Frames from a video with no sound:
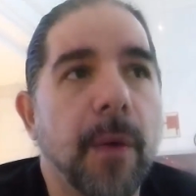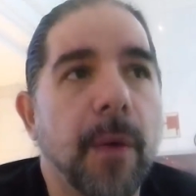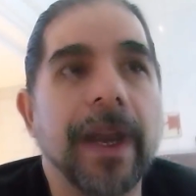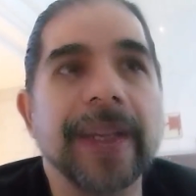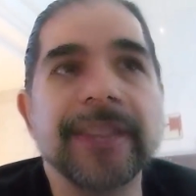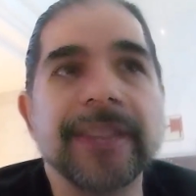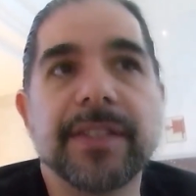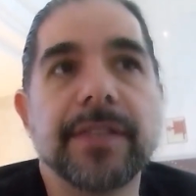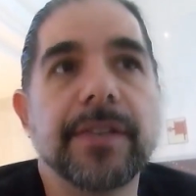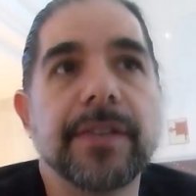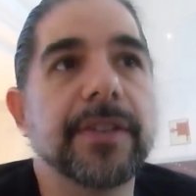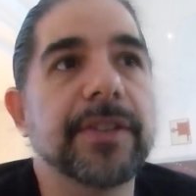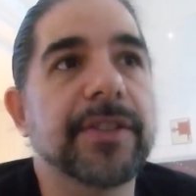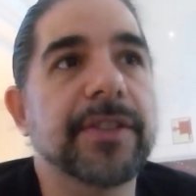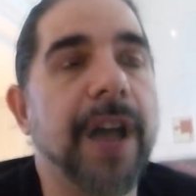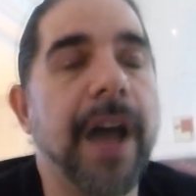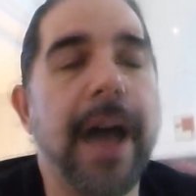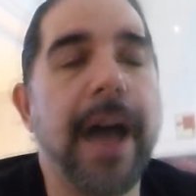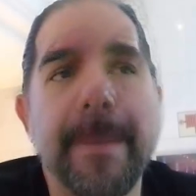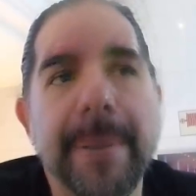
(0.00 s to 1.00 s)

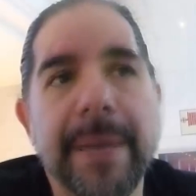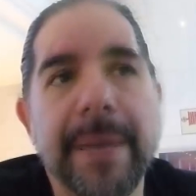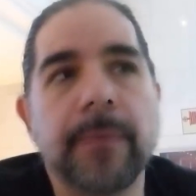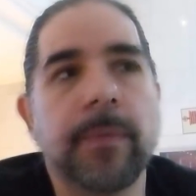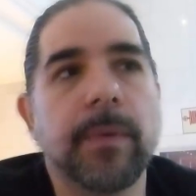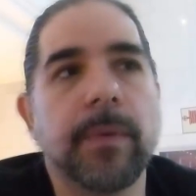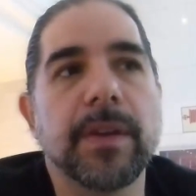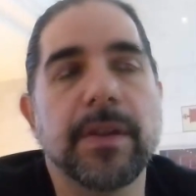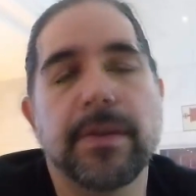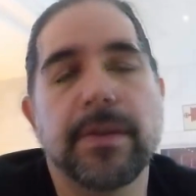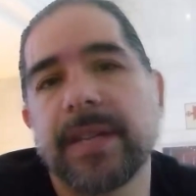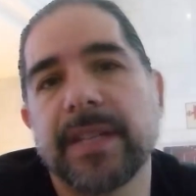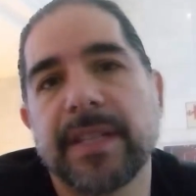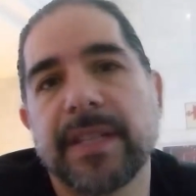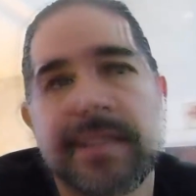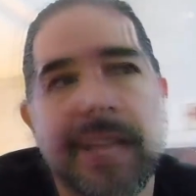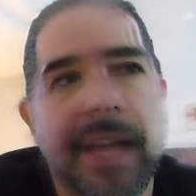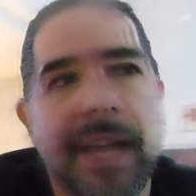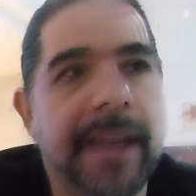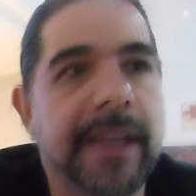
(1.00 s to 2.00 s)
Westerns, I mean, one of the
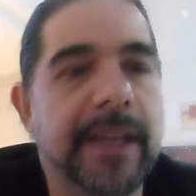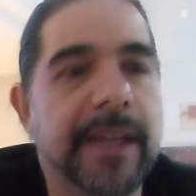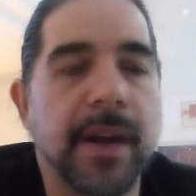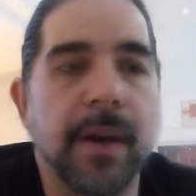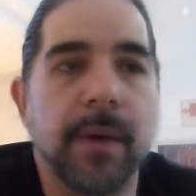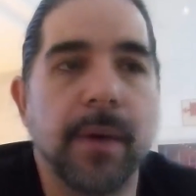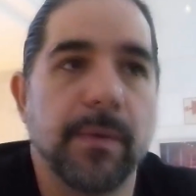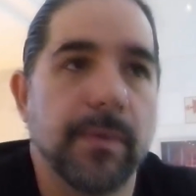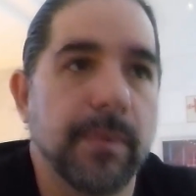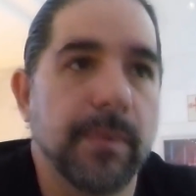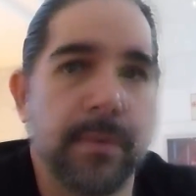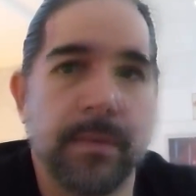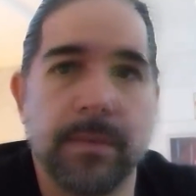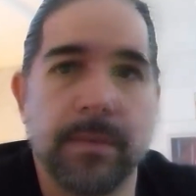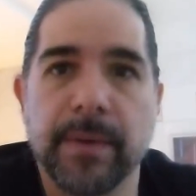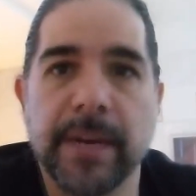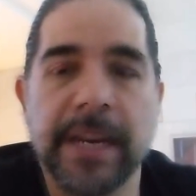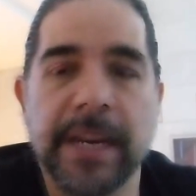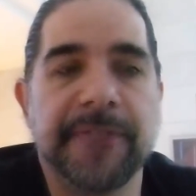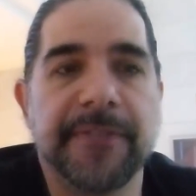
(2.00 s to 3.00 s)
reasons I,
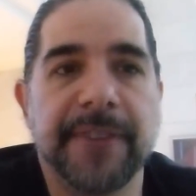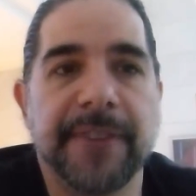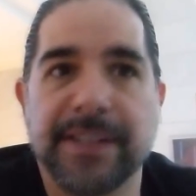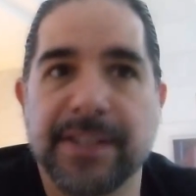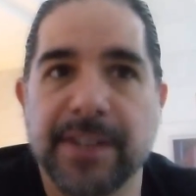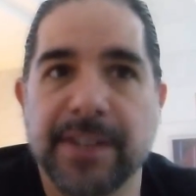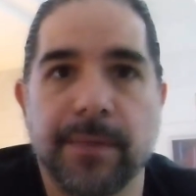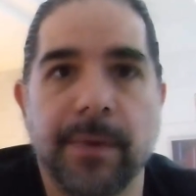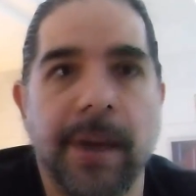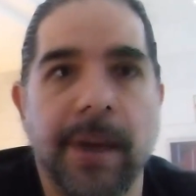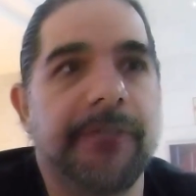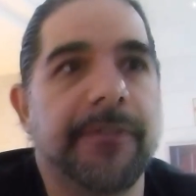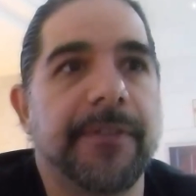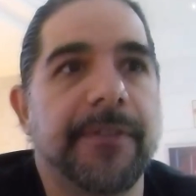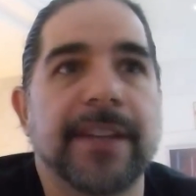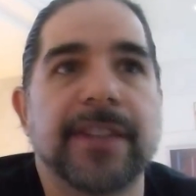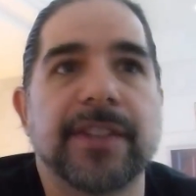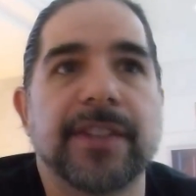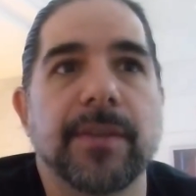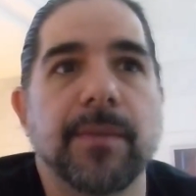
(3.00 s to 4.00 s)
read fiction, write
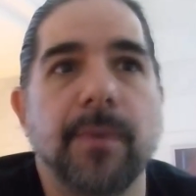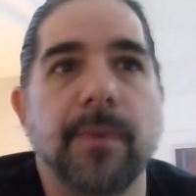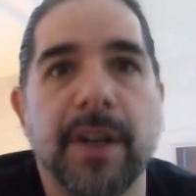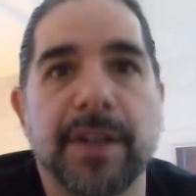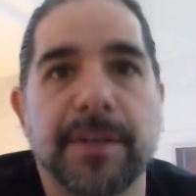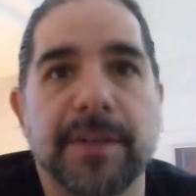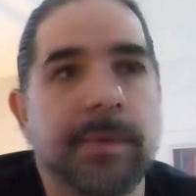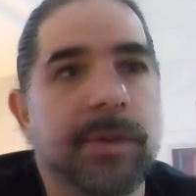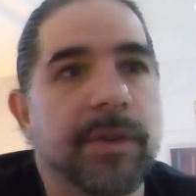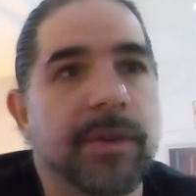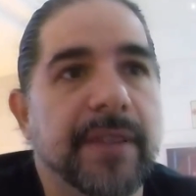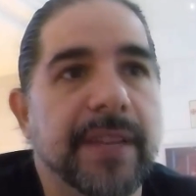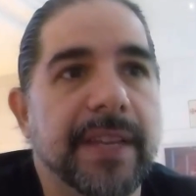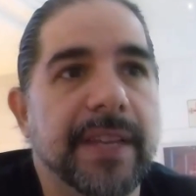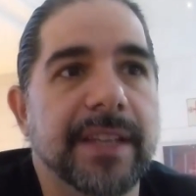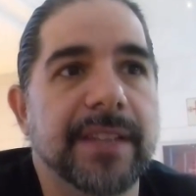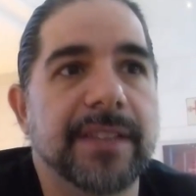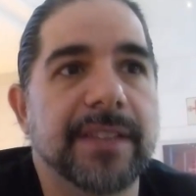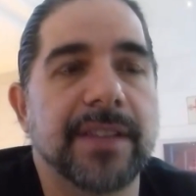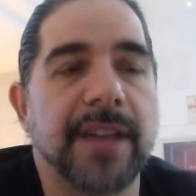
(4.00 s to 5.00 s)
fiction, watch
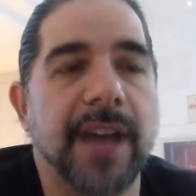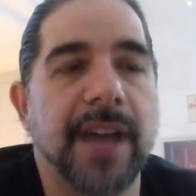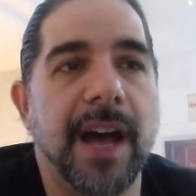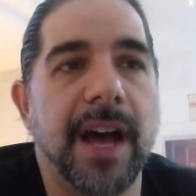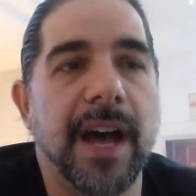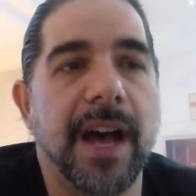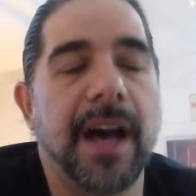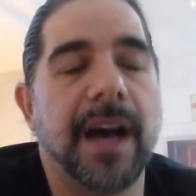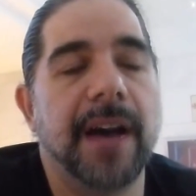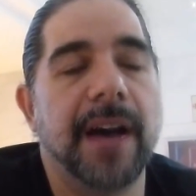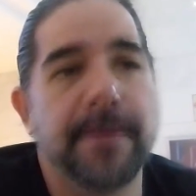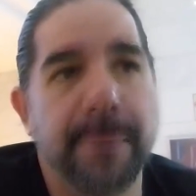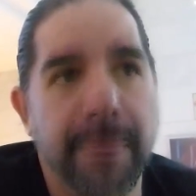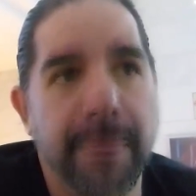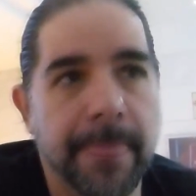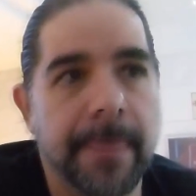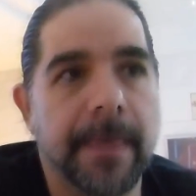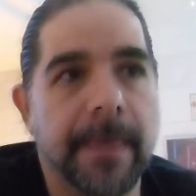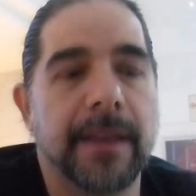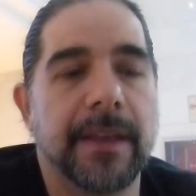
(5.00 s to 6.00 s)
movies, now
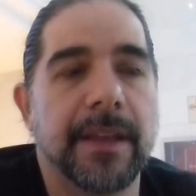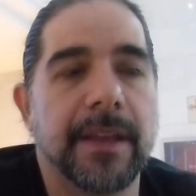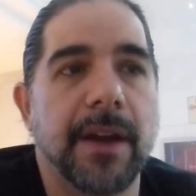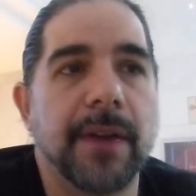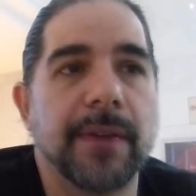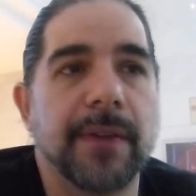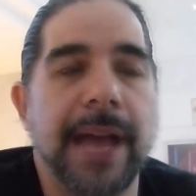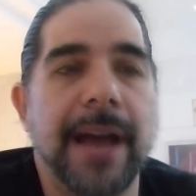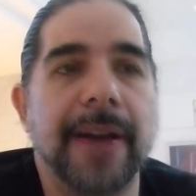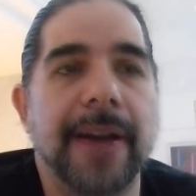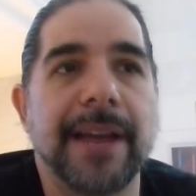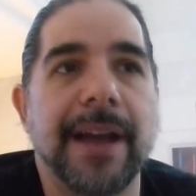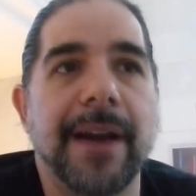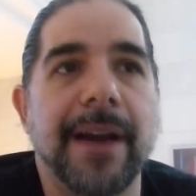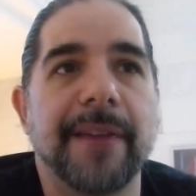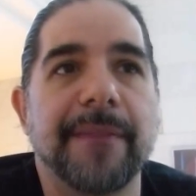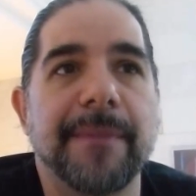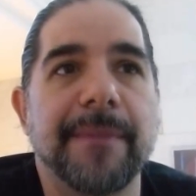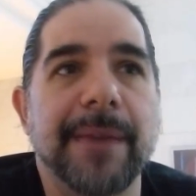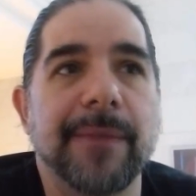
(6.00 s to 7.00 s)

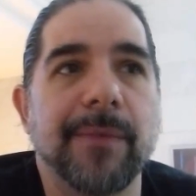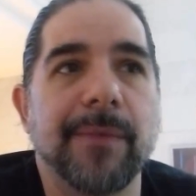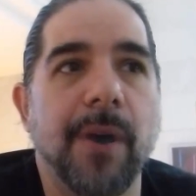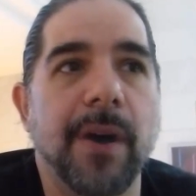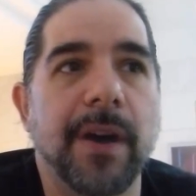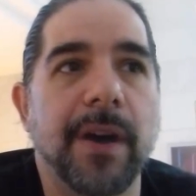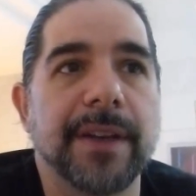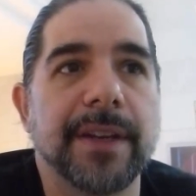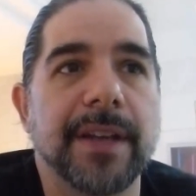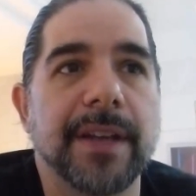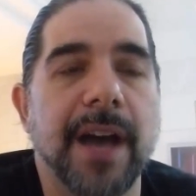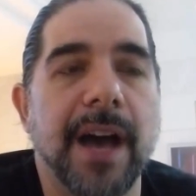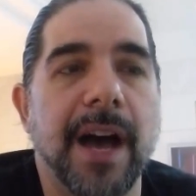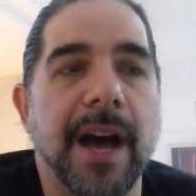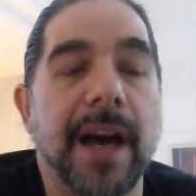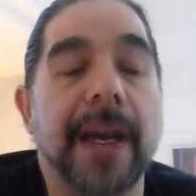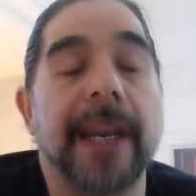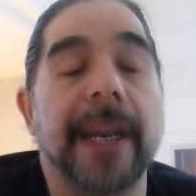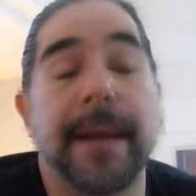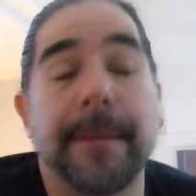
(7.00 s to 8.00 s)
I've made one,
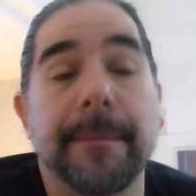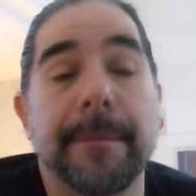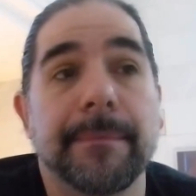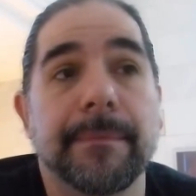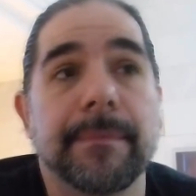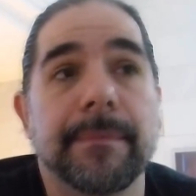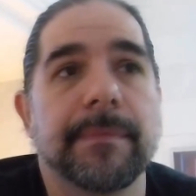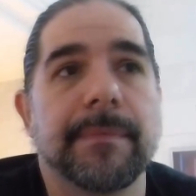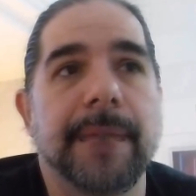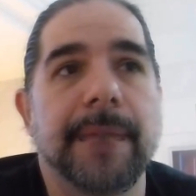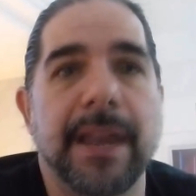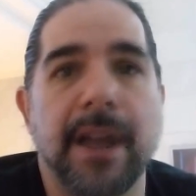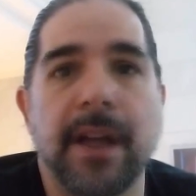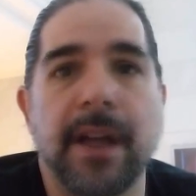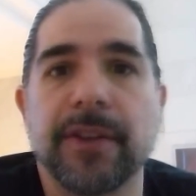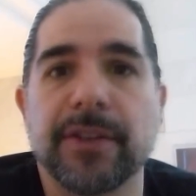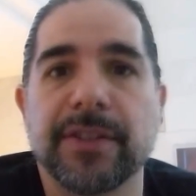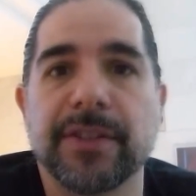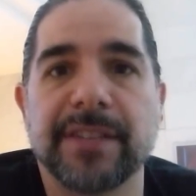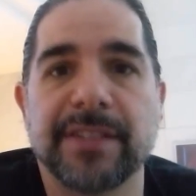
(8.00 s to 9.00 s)
and I made
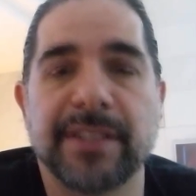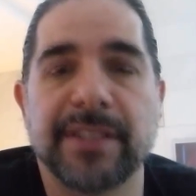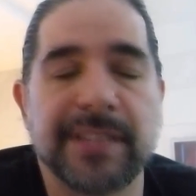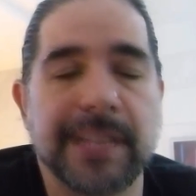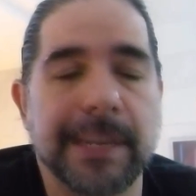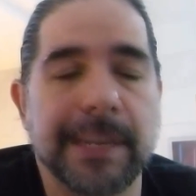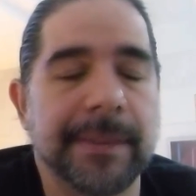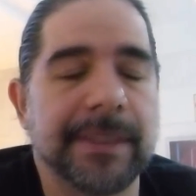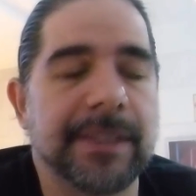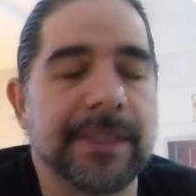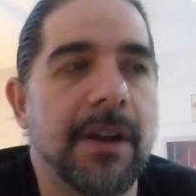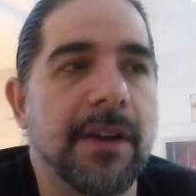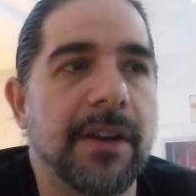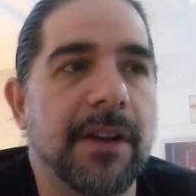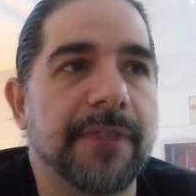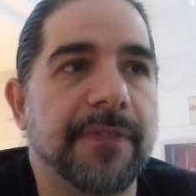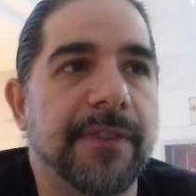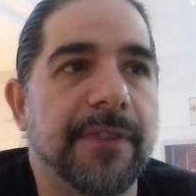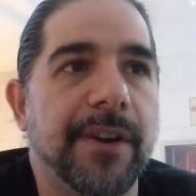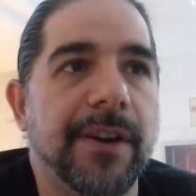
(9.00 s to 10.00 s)
others as a
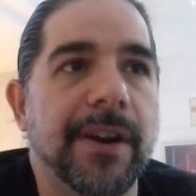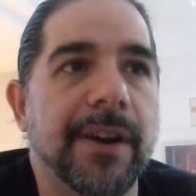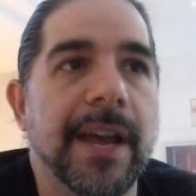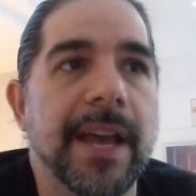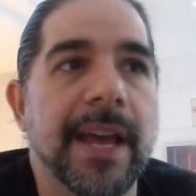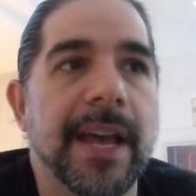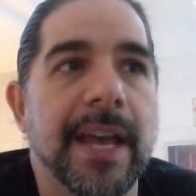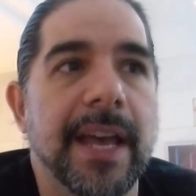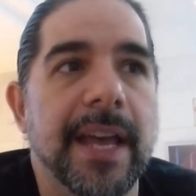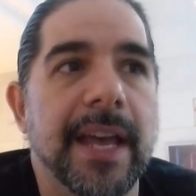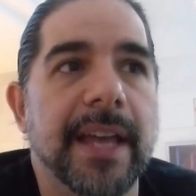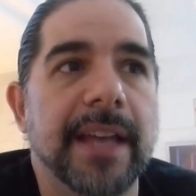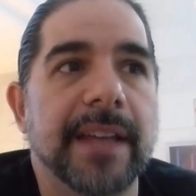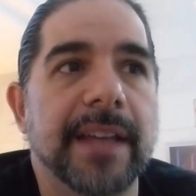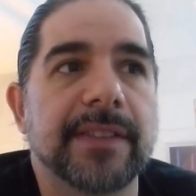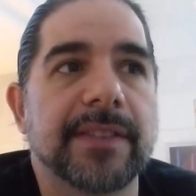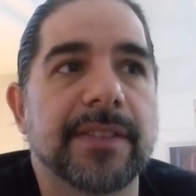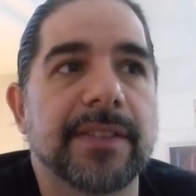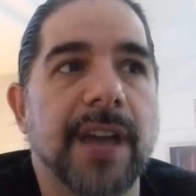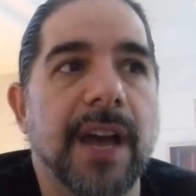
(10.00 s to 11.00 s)
cinematographer,
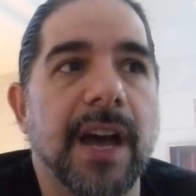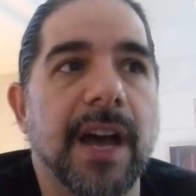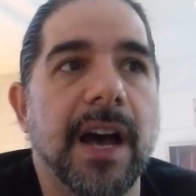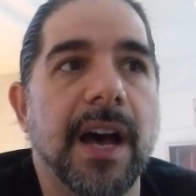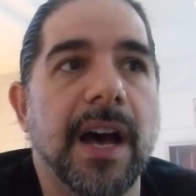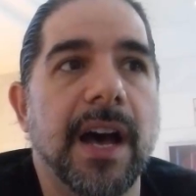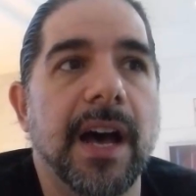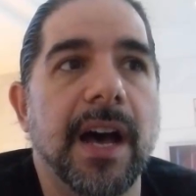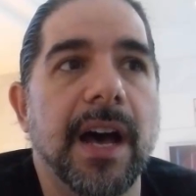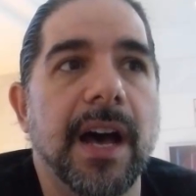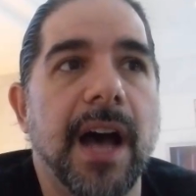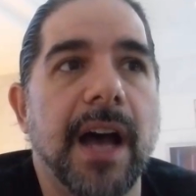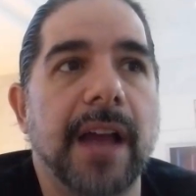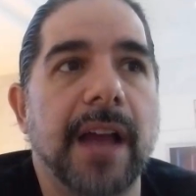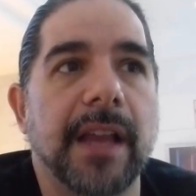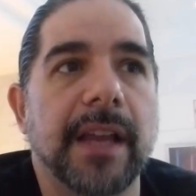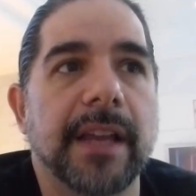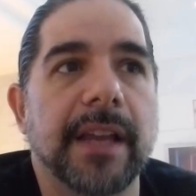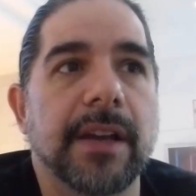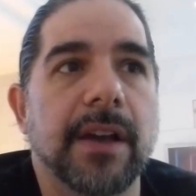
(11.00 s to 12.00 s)
is I
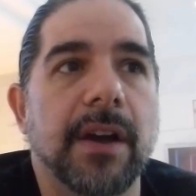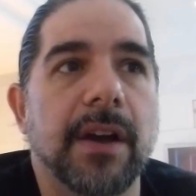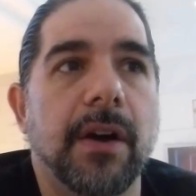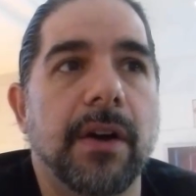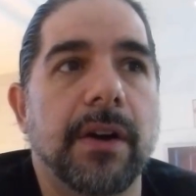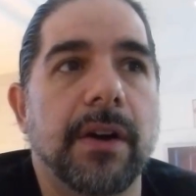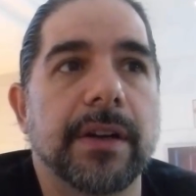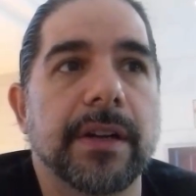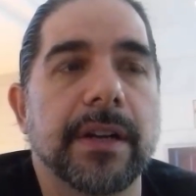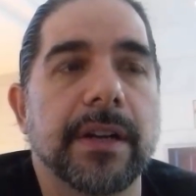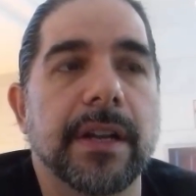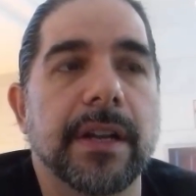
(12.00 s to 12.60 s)
like art,